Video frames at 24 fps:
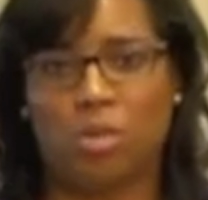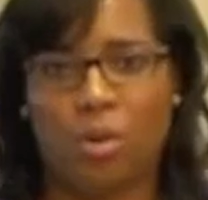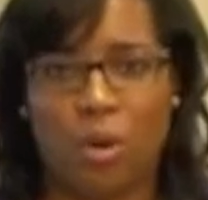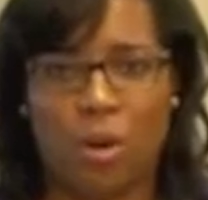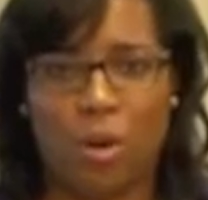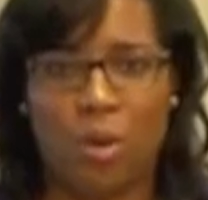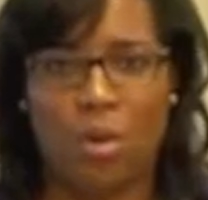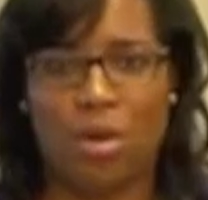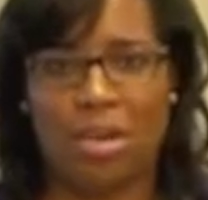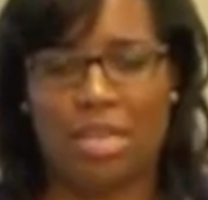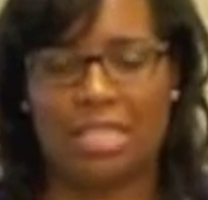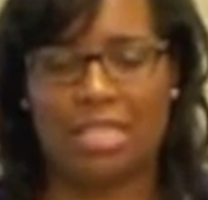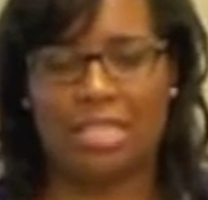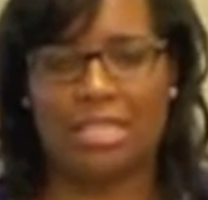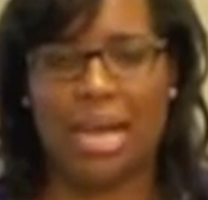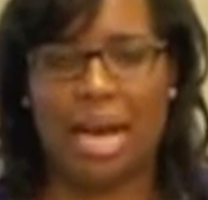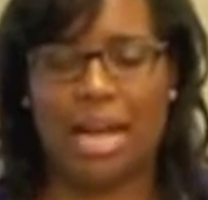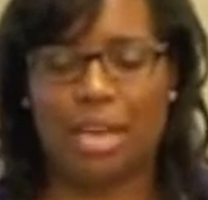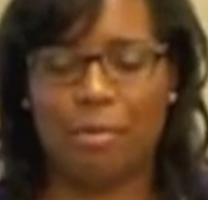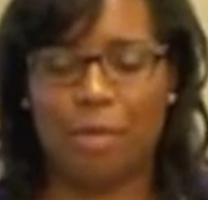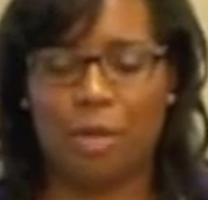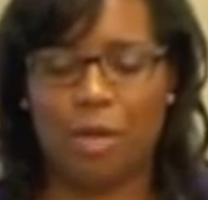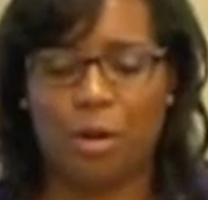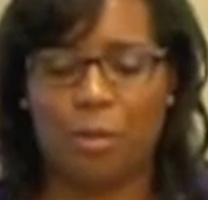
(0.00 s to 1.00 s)
going on in
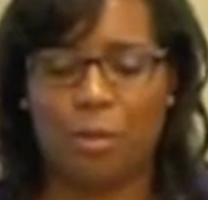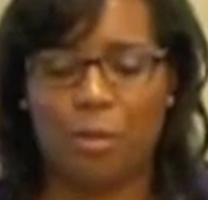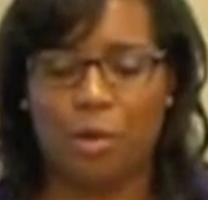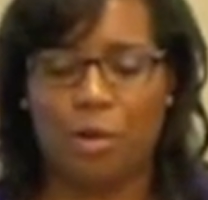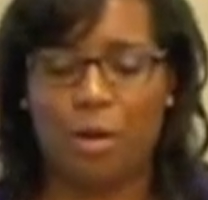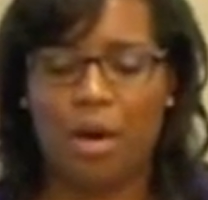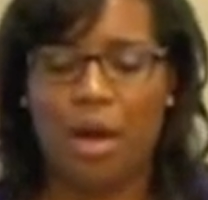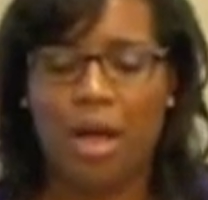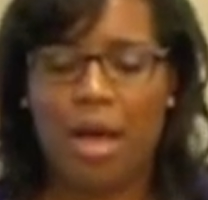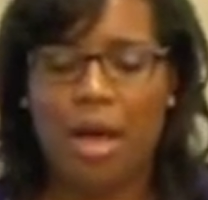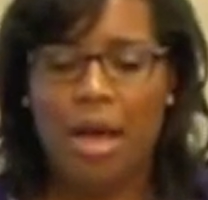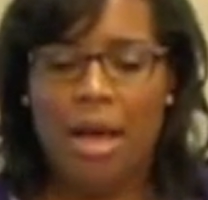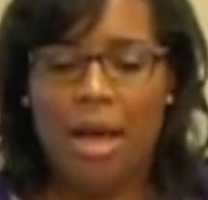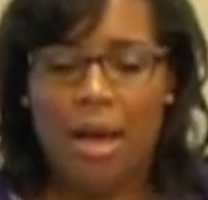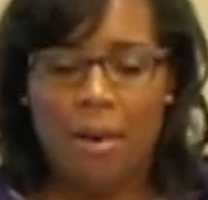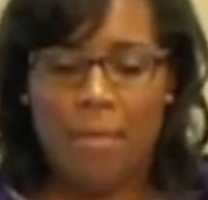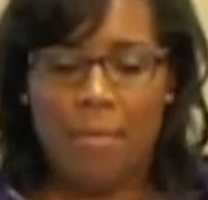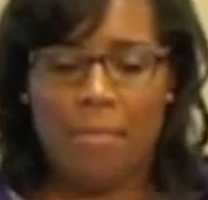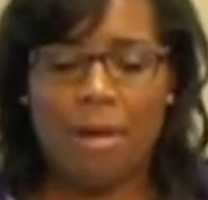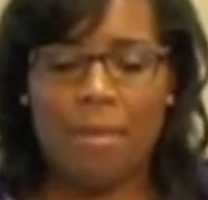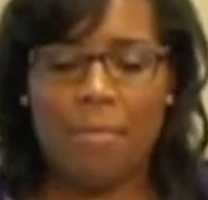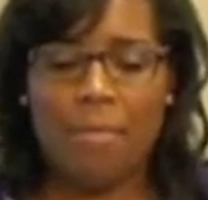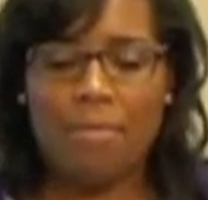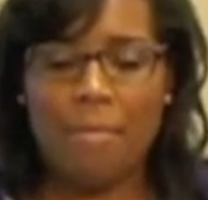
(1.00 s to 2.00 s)
Sodom and Gomorrah,
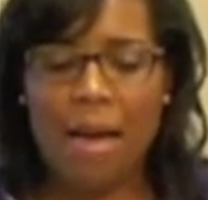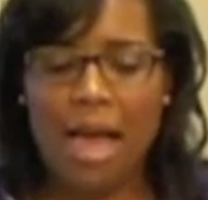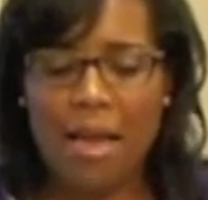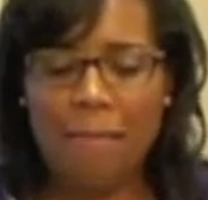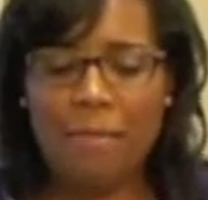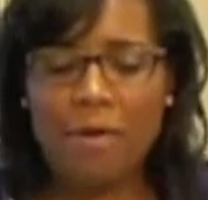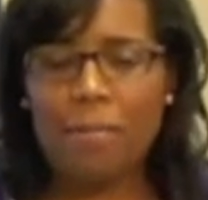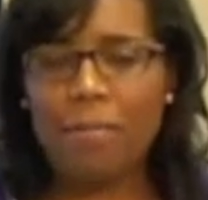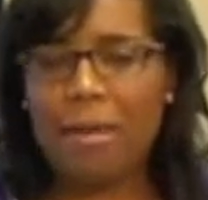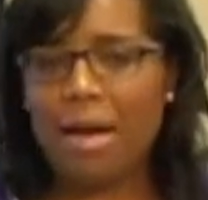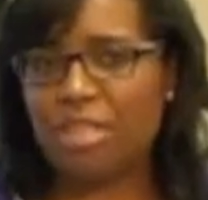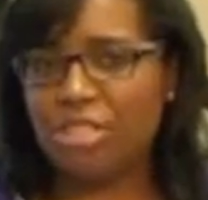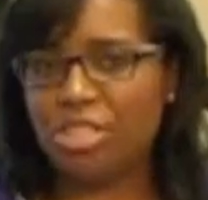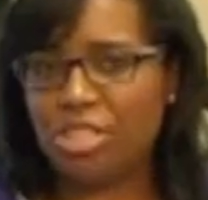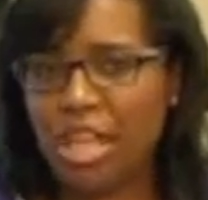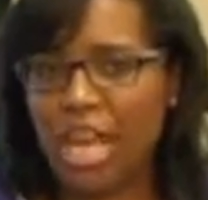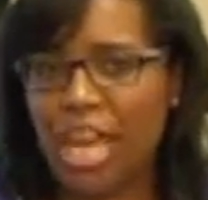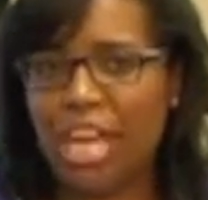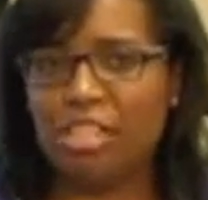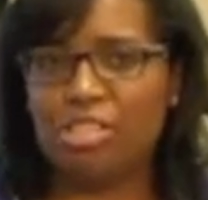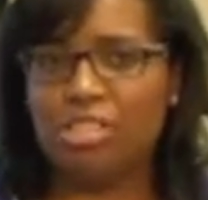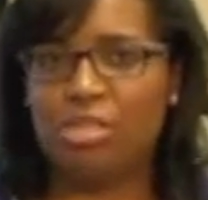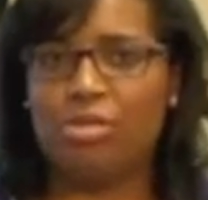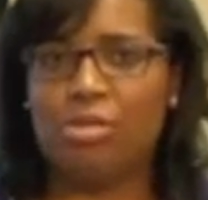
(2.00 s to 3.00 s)
but maybe by
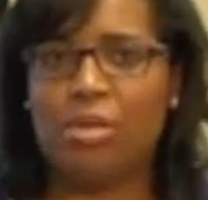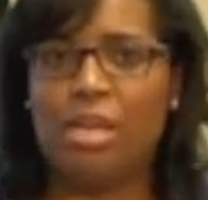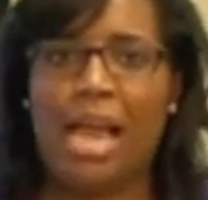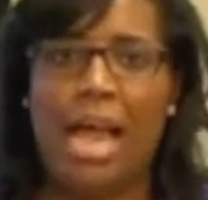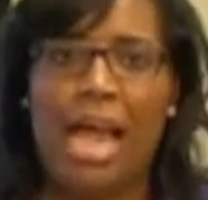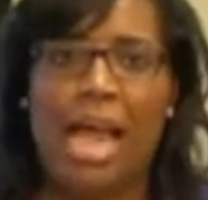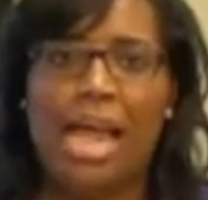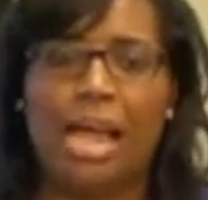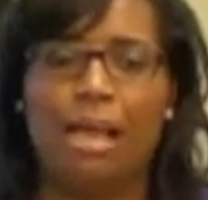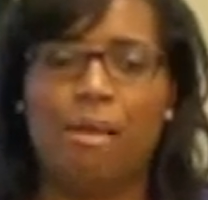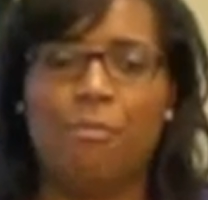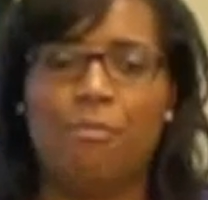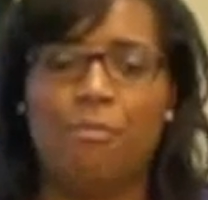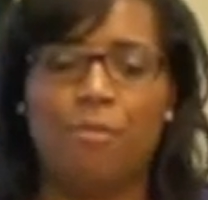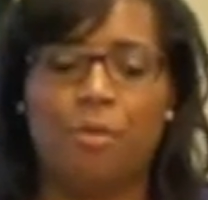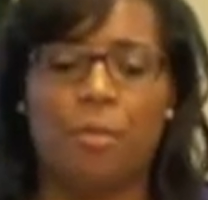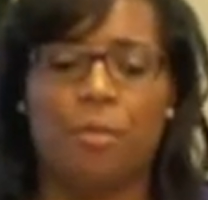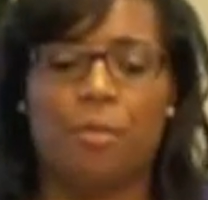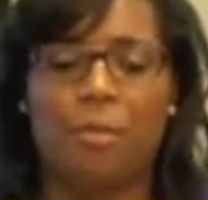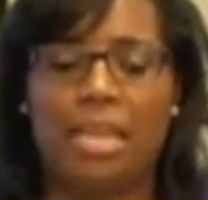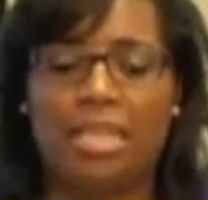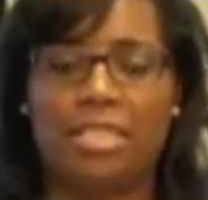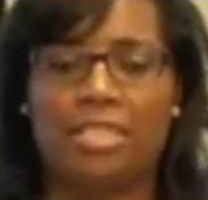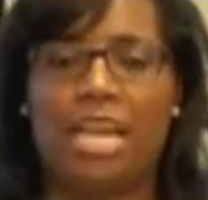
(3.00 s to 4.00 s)
chance you came for
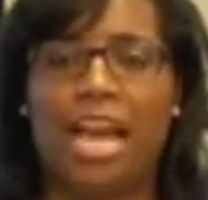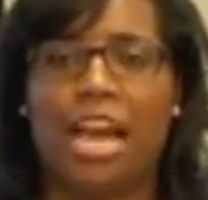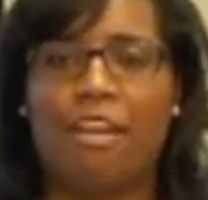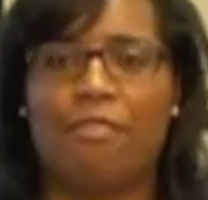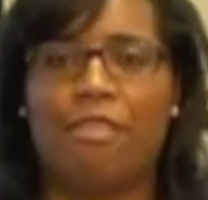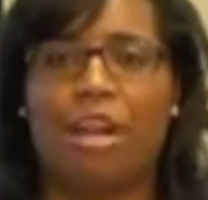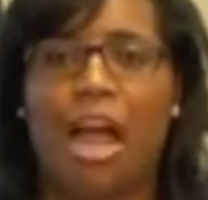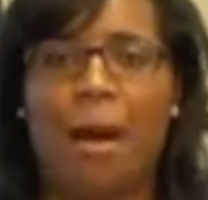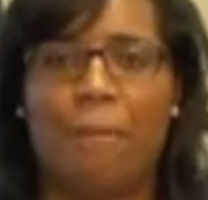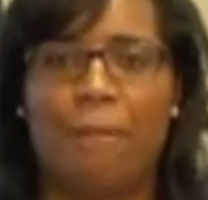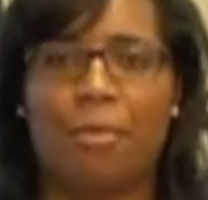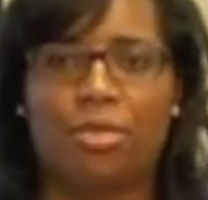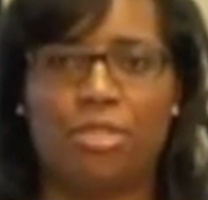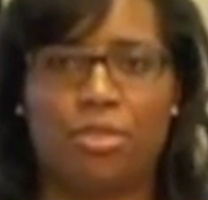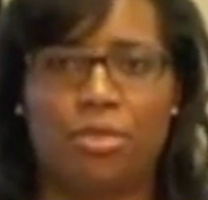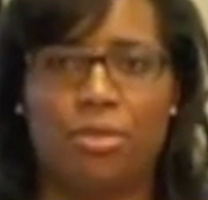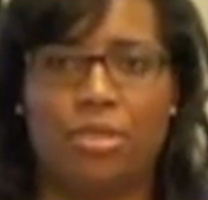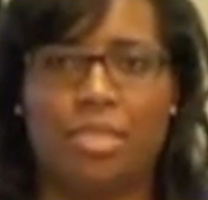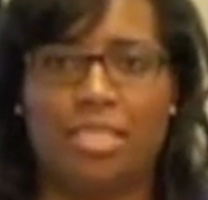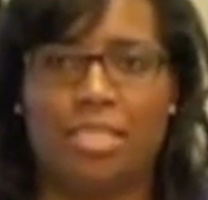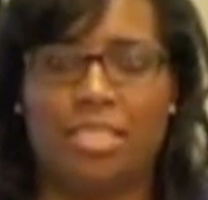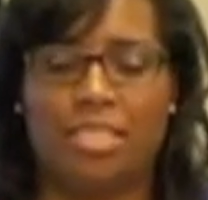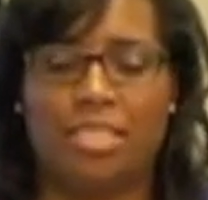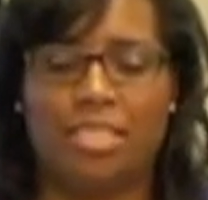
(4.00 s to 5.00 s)
me to have an
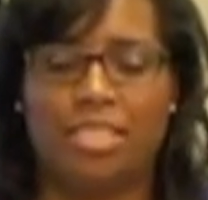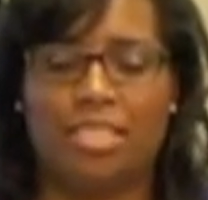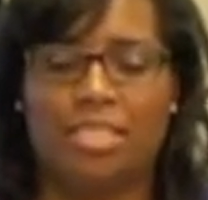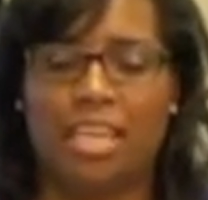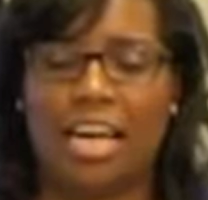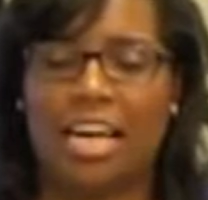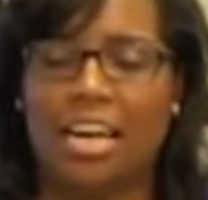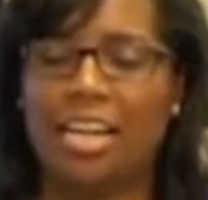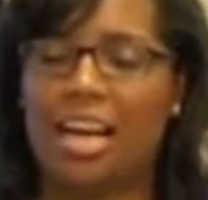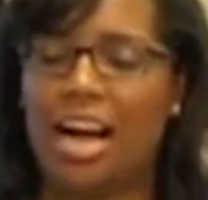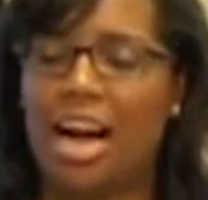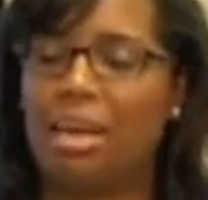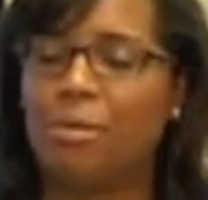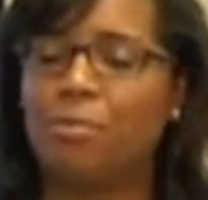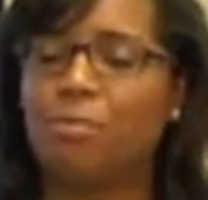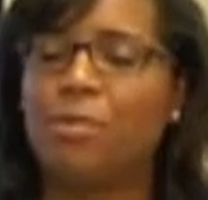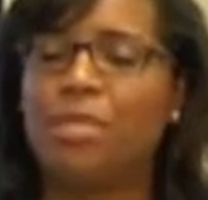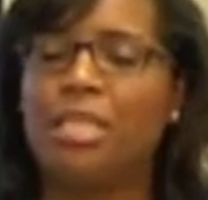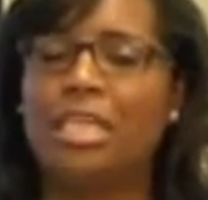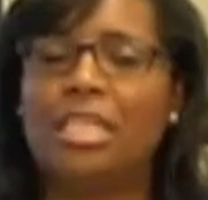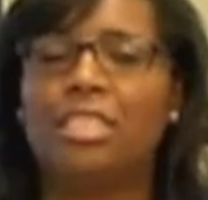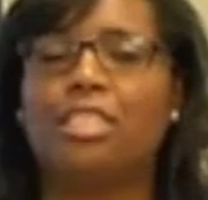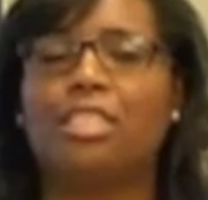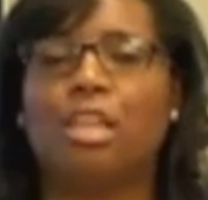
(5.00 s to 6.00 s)
opportunity to say, God,
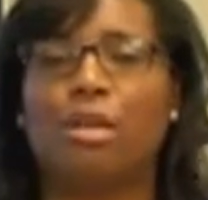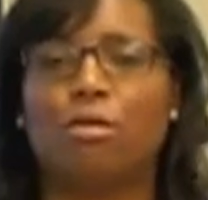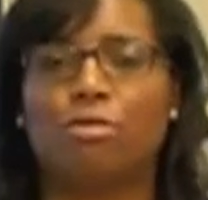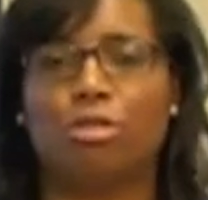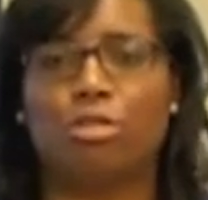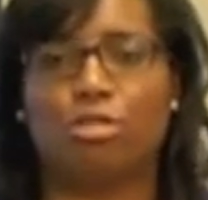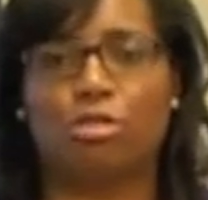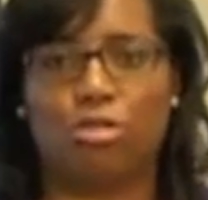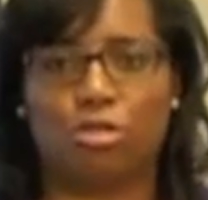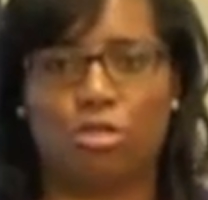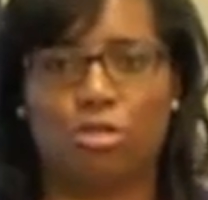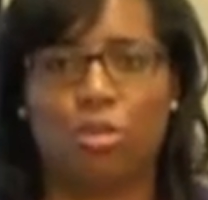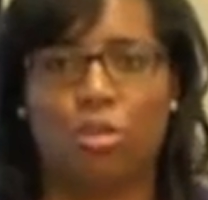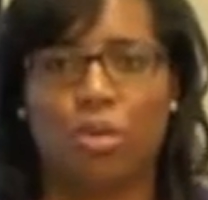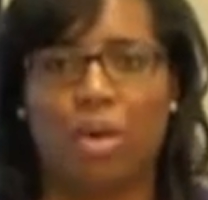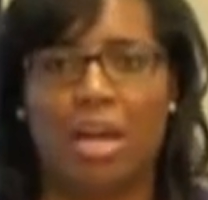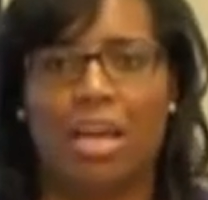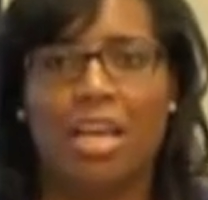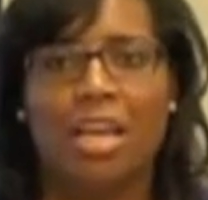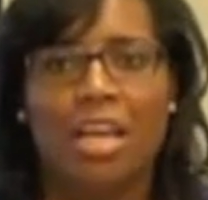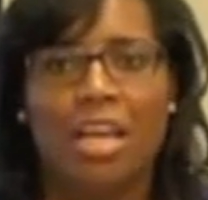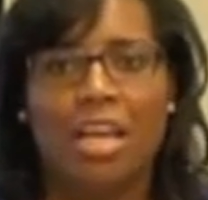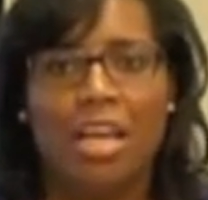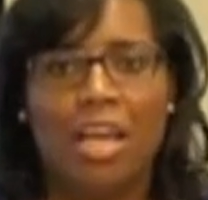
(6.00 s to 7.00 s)
please don't
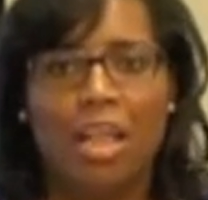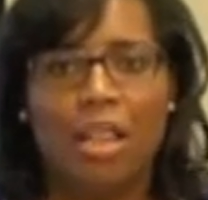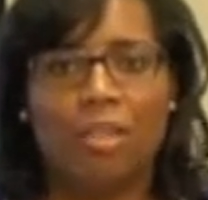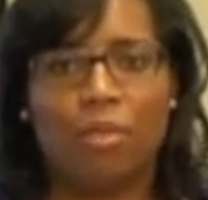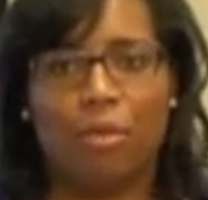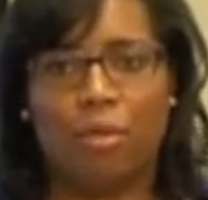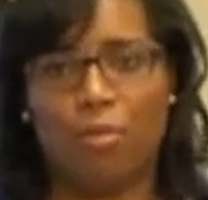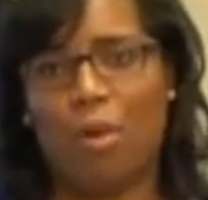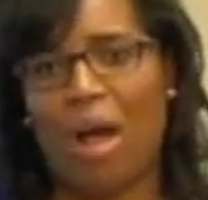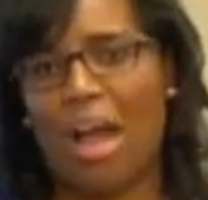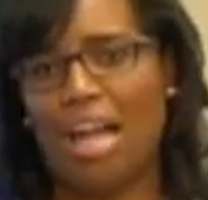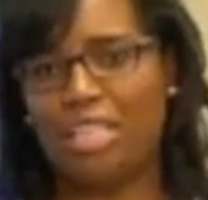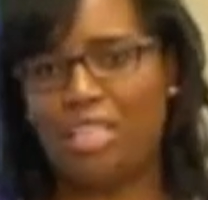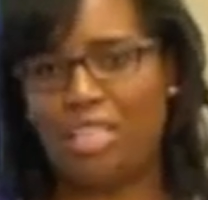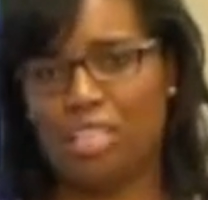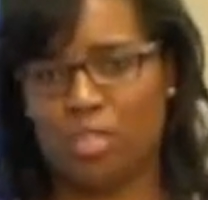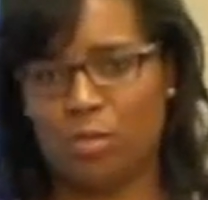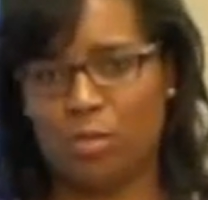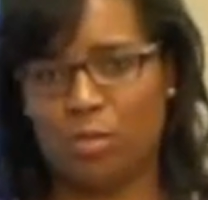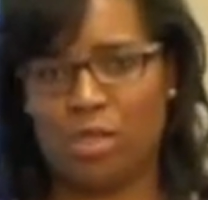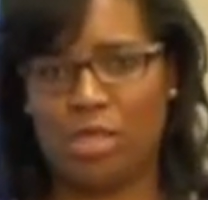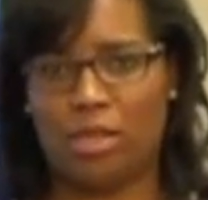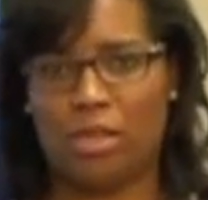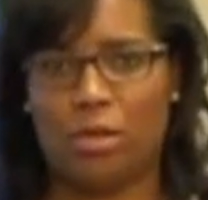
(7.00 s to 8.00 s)
destroy the
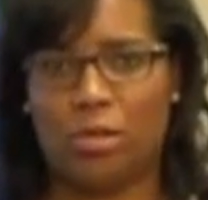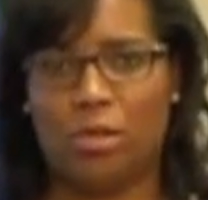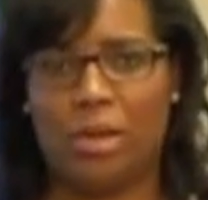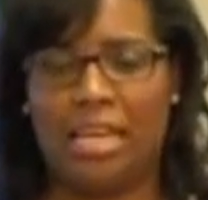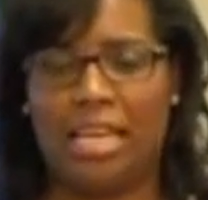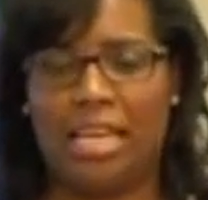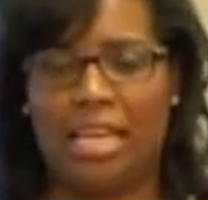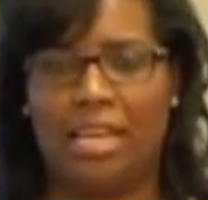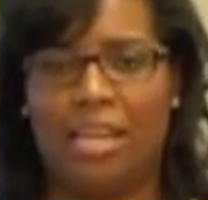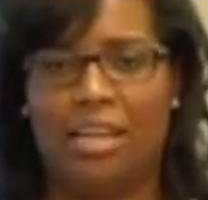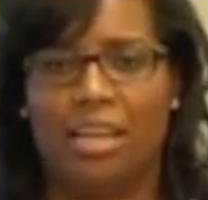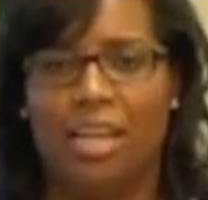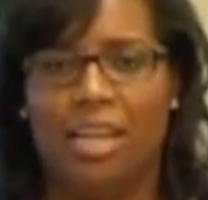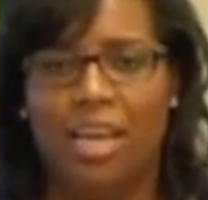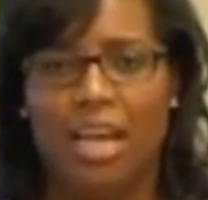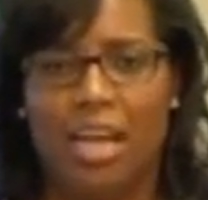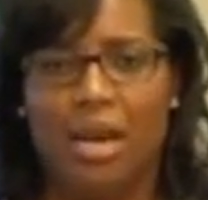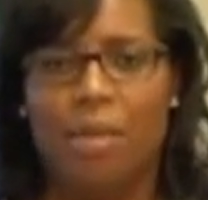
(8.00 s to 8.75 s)
righteous with the wicked.